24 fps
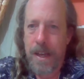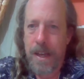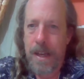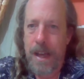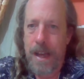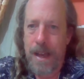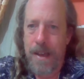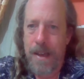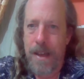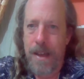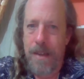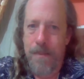
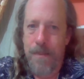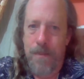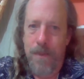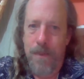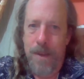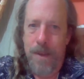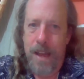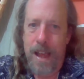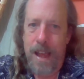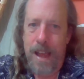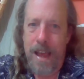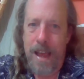I
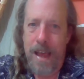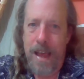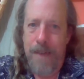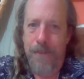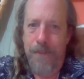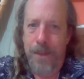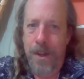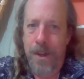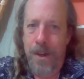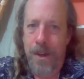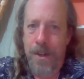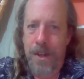
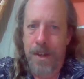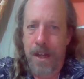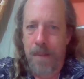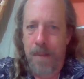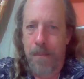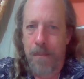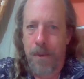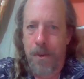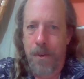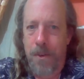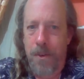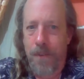have gone
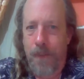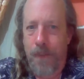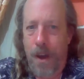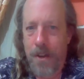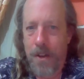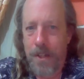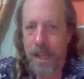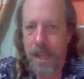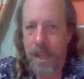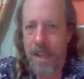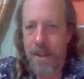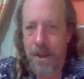up on a
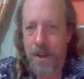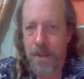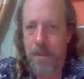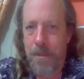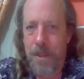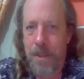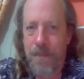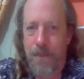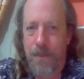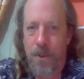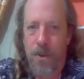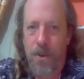volcano
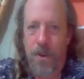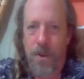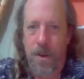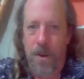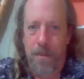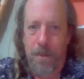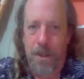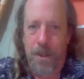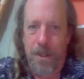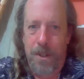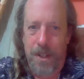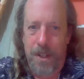before,
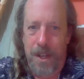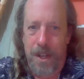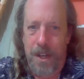but